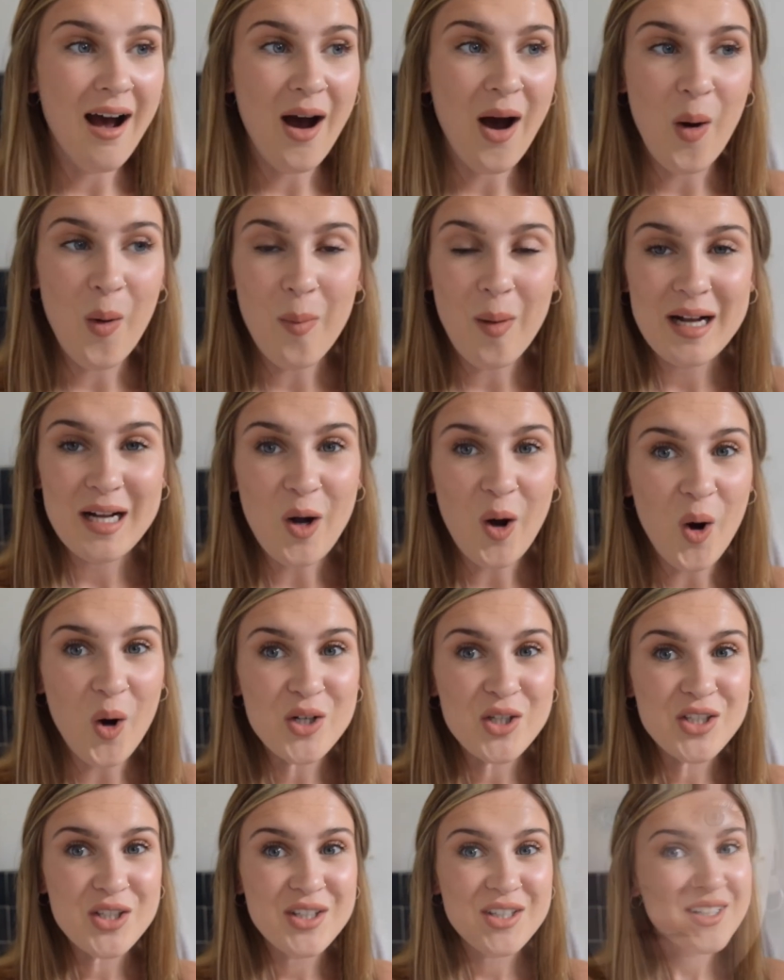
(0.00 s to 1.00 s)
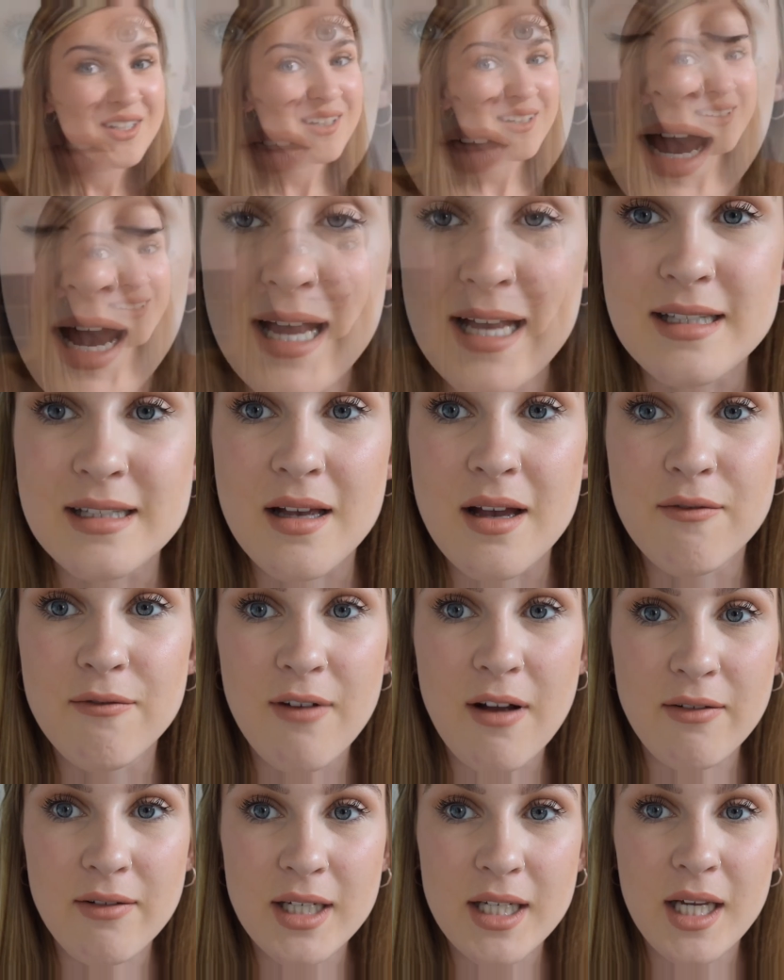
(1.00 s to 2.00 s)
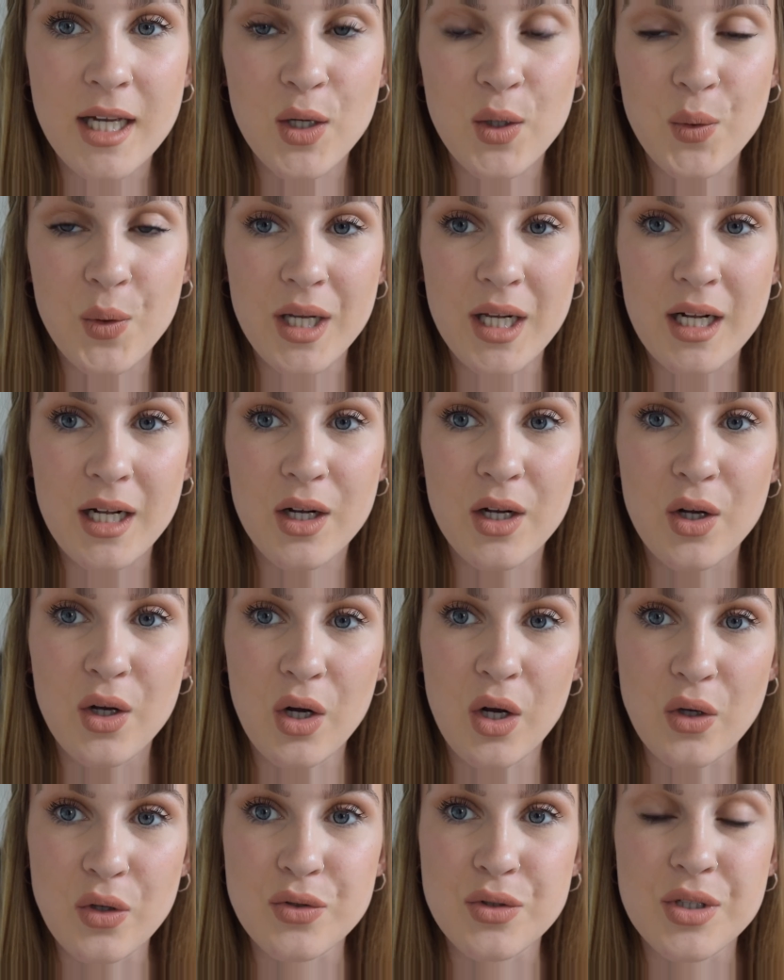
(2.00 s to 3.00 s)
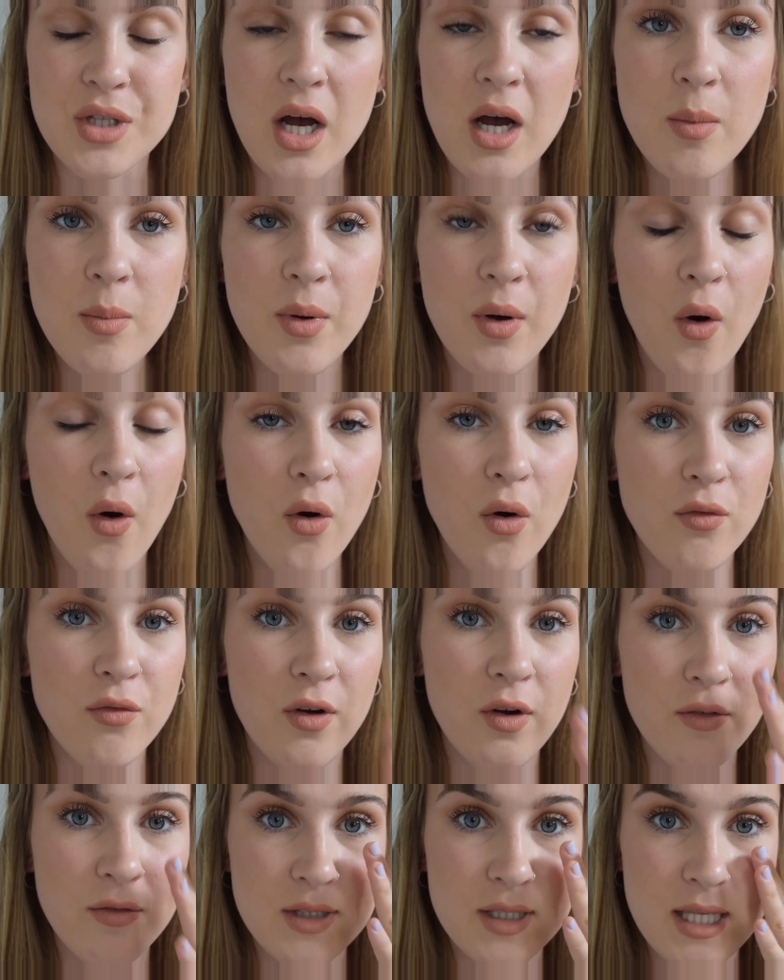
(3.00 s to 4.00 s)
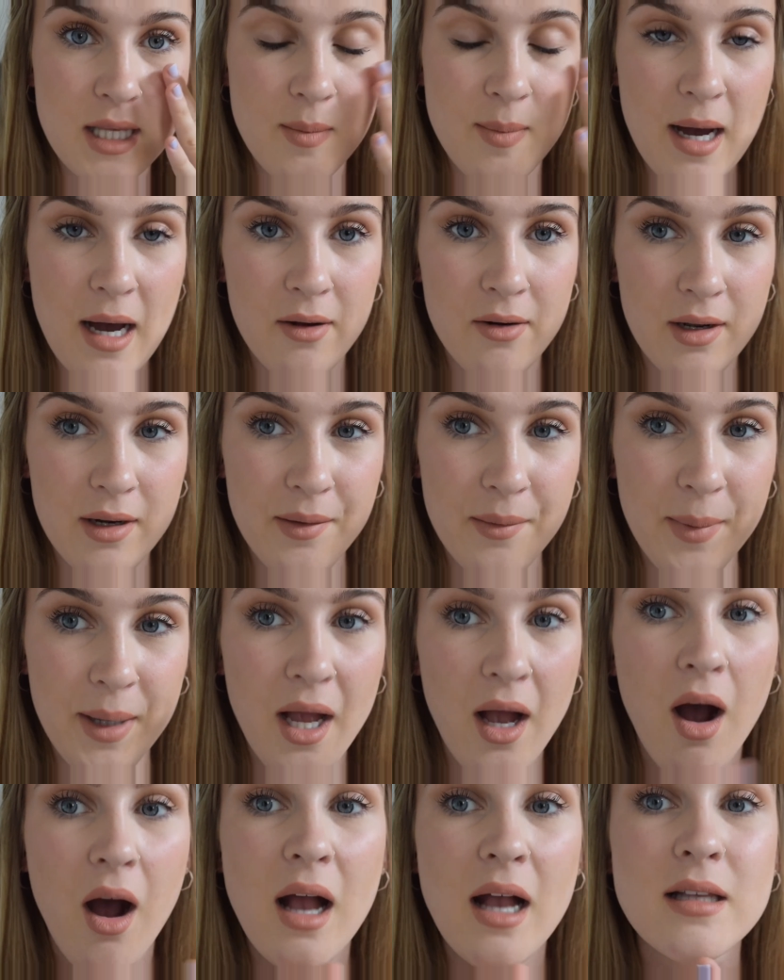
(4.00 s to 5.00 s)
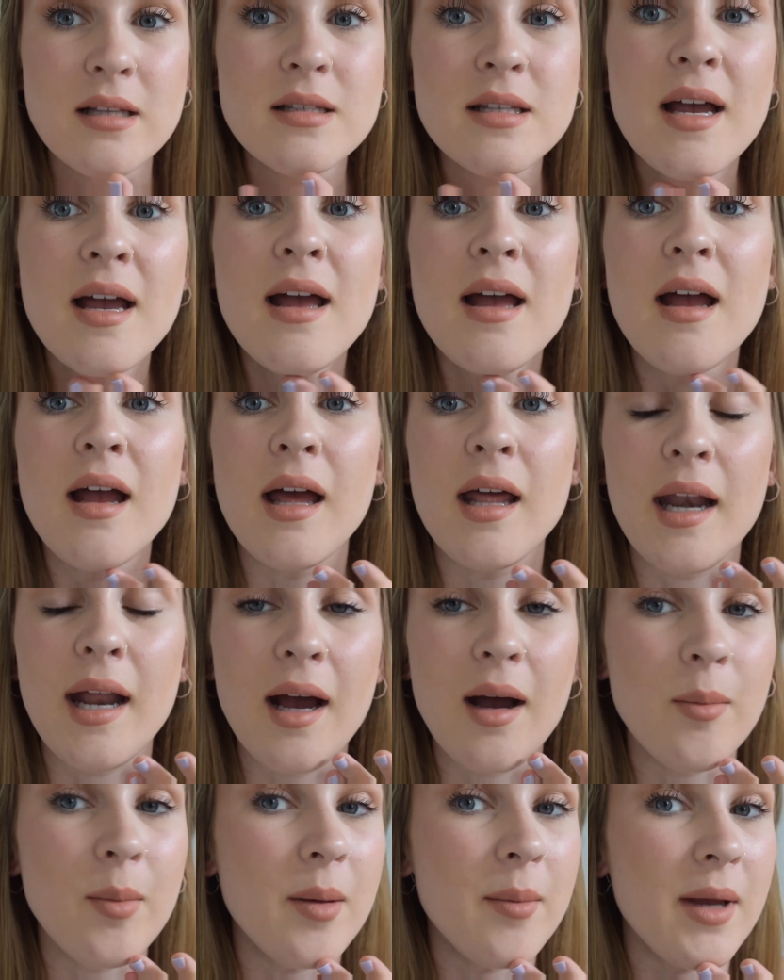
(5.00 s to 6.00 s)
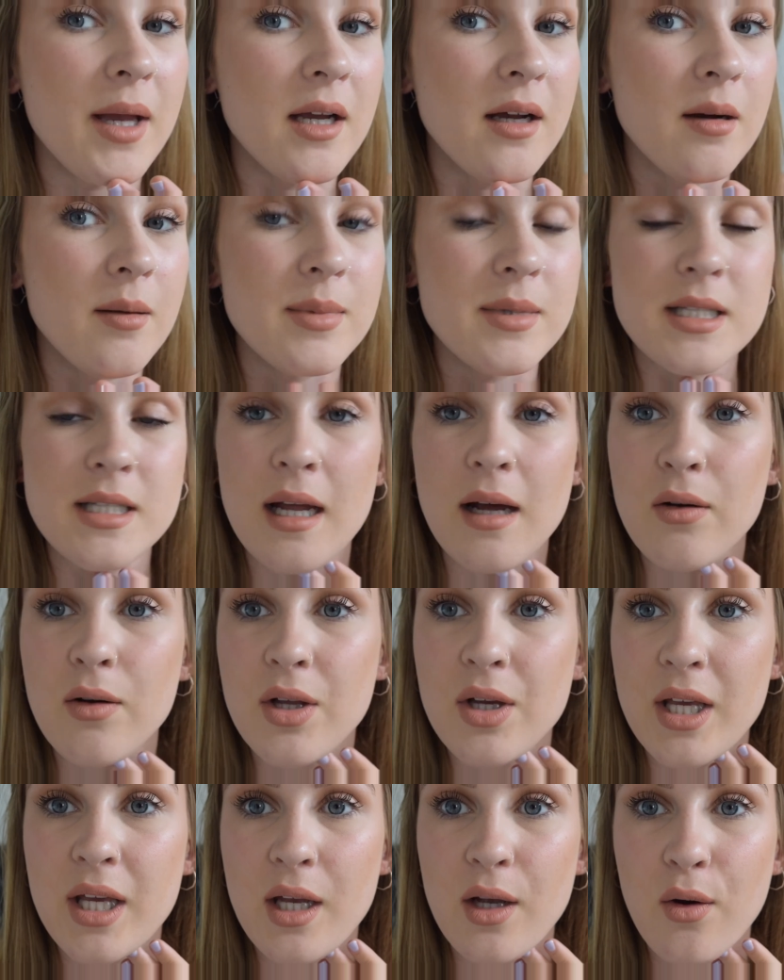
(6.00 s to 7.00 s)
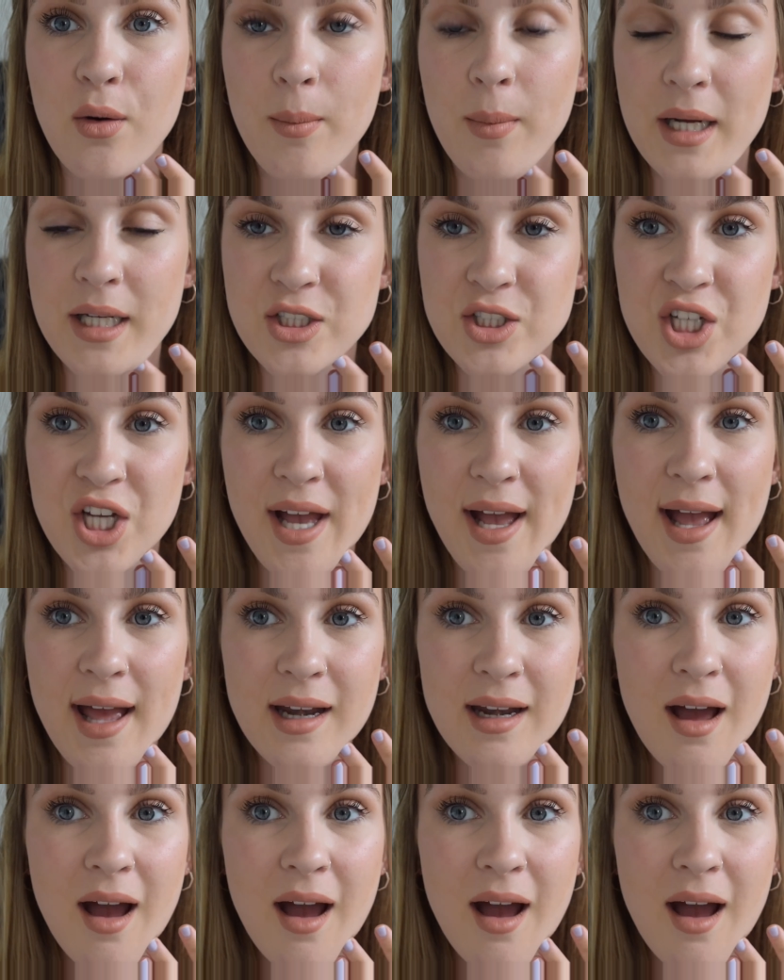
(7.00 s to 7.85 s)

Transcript: oh my god that is a very quick close-up of obviously the powder under my eyes and how my makeup is now looking on my chin